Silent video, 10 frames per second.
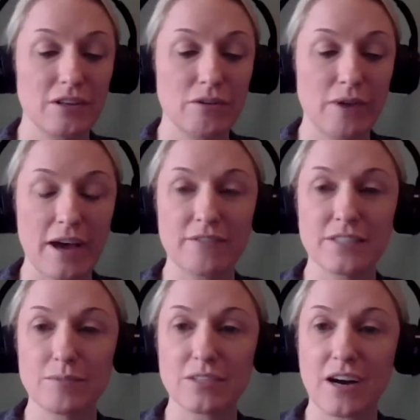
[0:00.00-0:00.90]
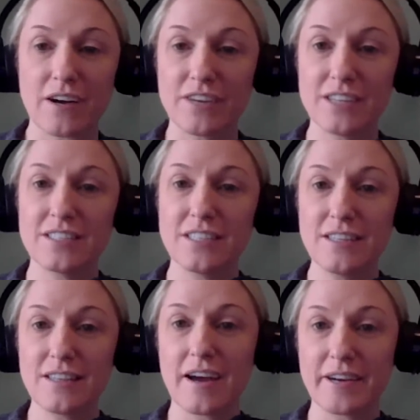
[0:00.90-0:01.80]
you have some stock
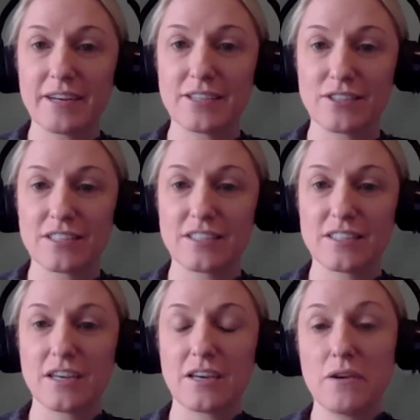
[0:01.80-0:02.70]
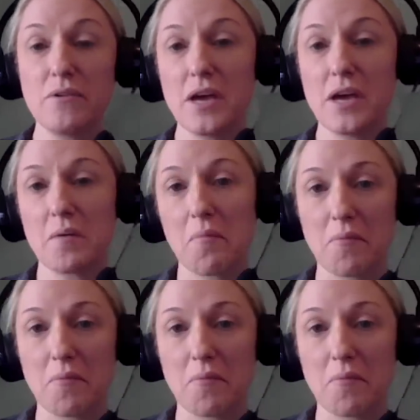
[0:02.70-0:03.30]
vesting, the IRS is going to say, okay,